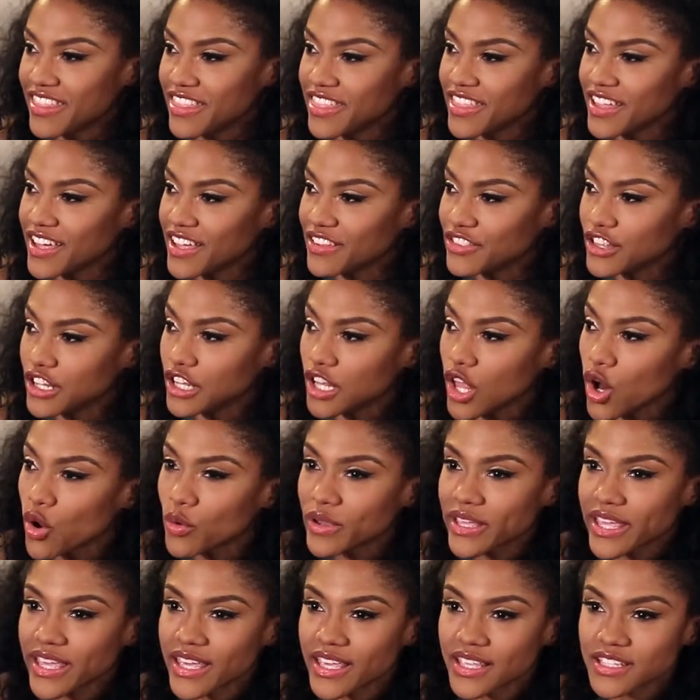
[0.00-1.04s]
the
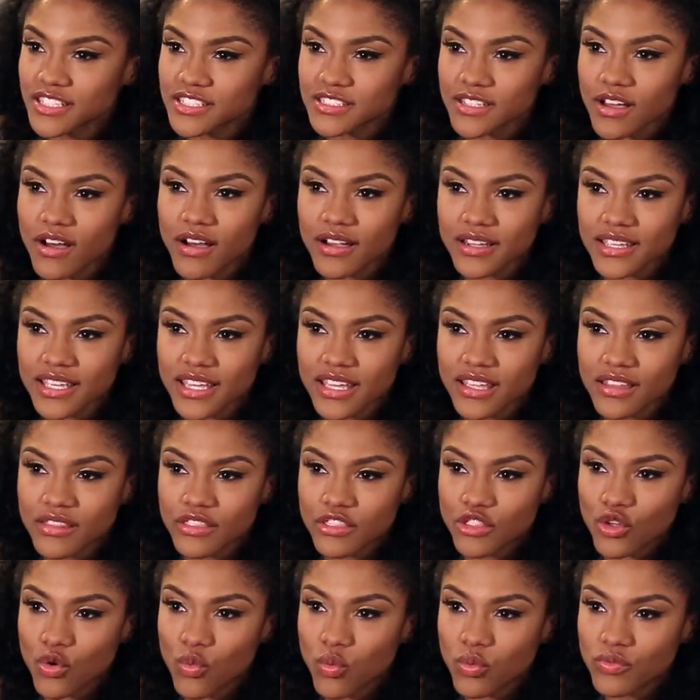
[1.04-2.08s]
low-key
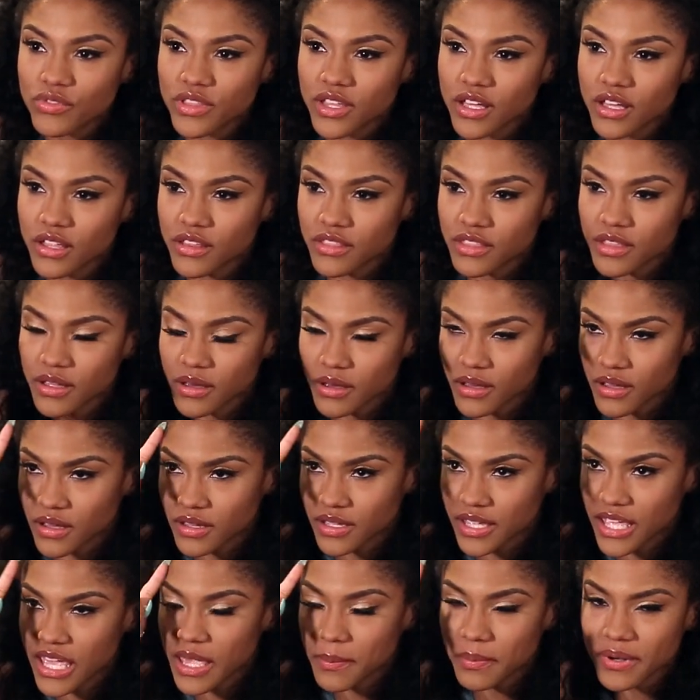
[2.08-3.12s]
stalking, the
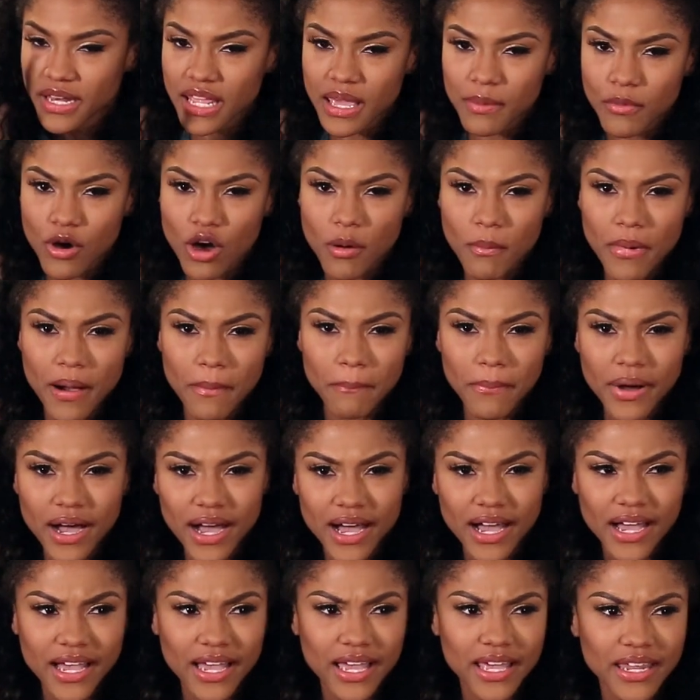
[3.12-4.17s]
keeping him on my
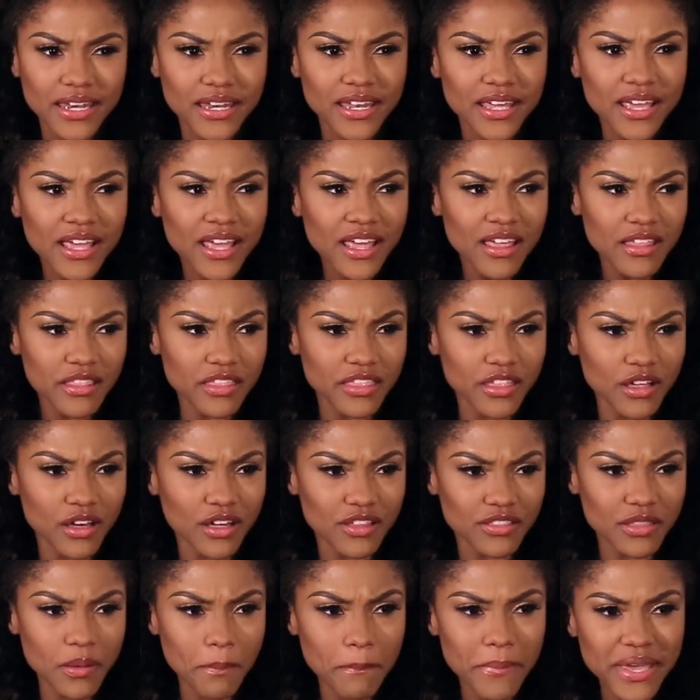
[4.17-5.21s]
mind,
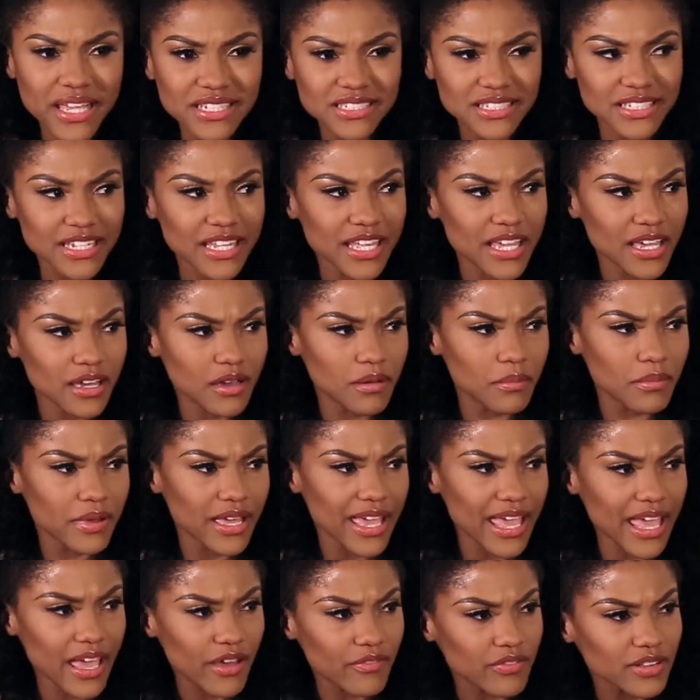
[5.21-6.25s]
the missing him
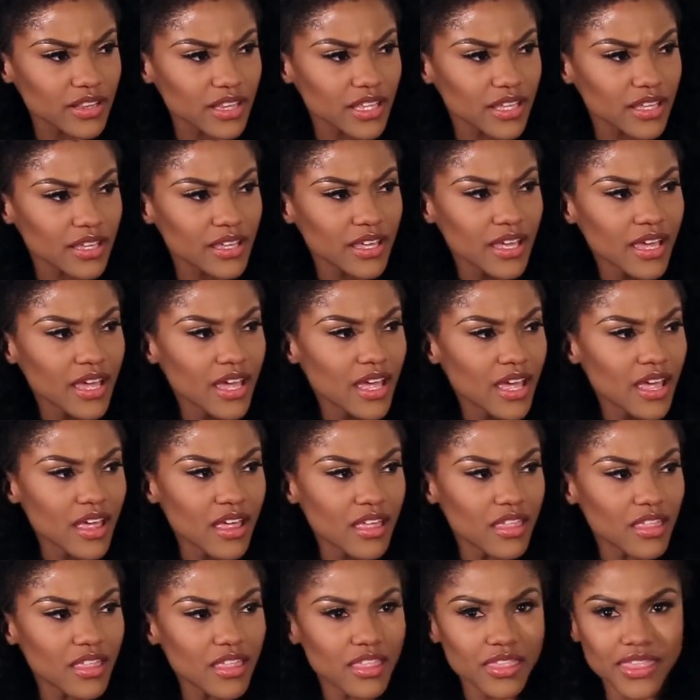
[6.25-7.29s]
heavily,
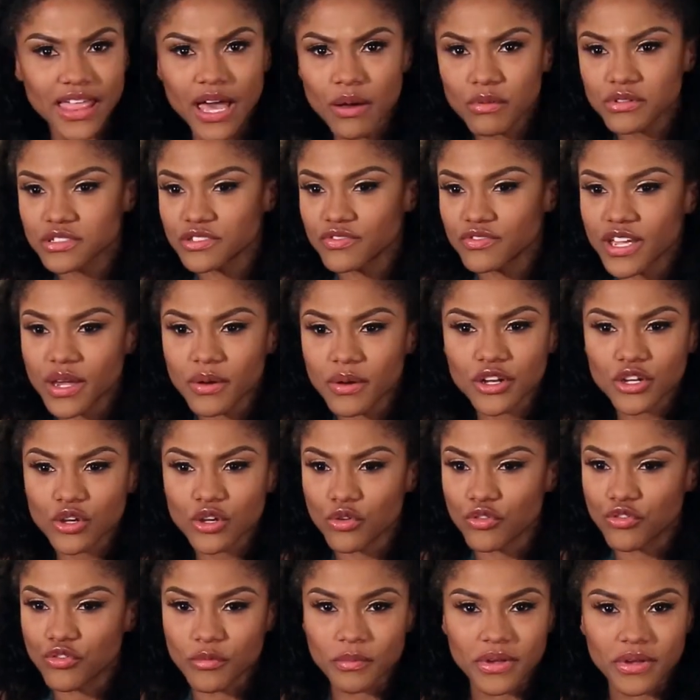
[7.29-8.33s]
that was very
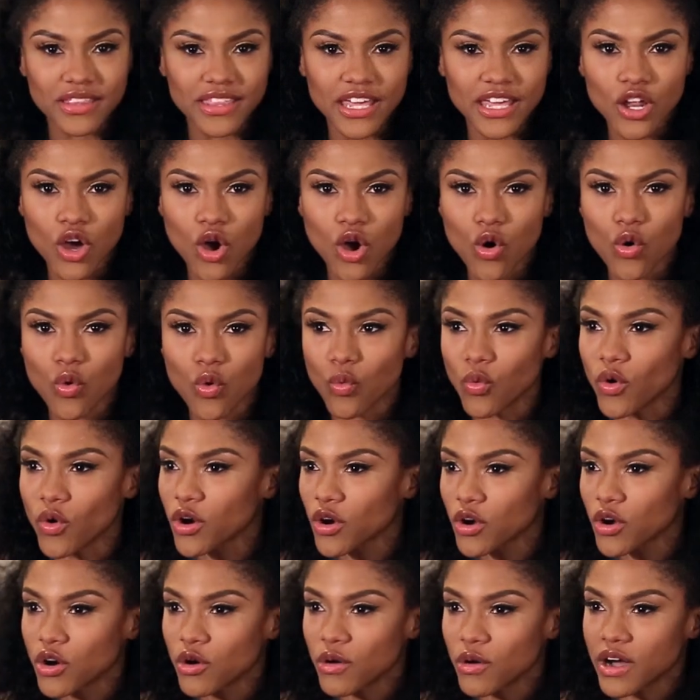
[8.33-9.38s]
new for me. That whole
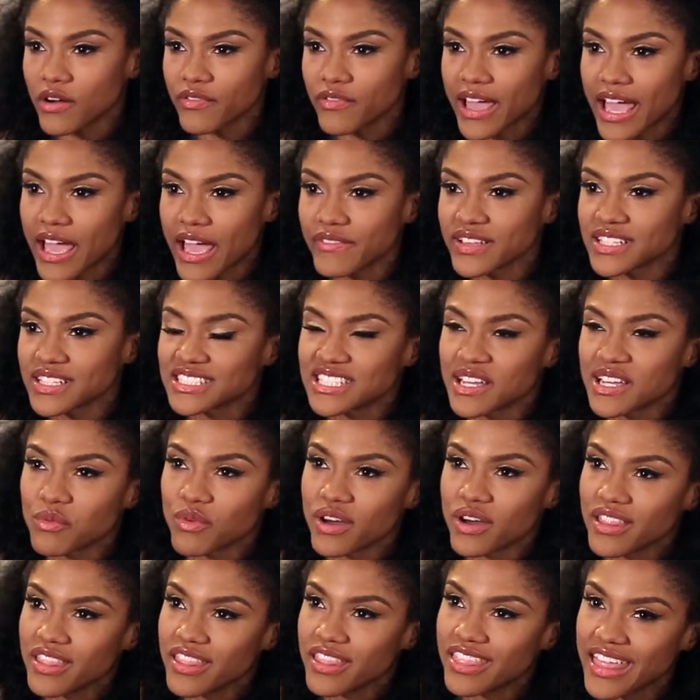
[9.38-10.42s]
world of having
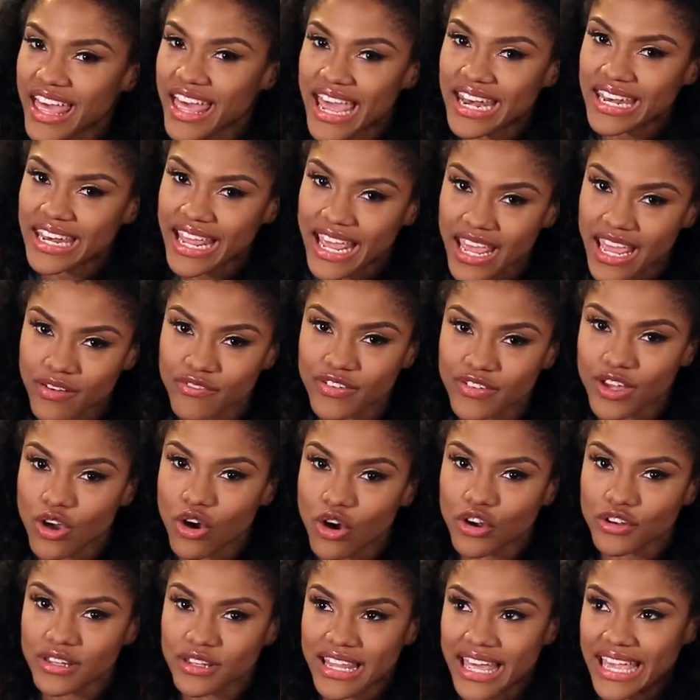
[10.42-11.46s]
someone that heavy
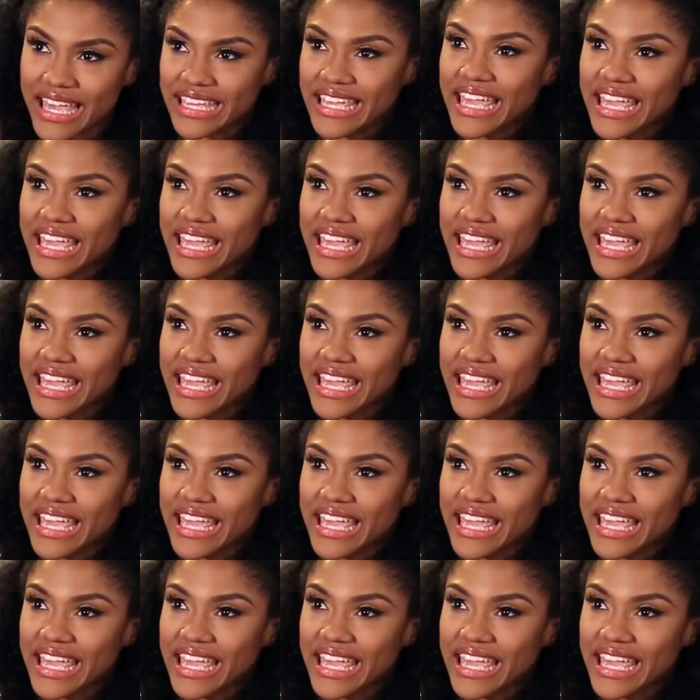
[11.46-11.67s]
on,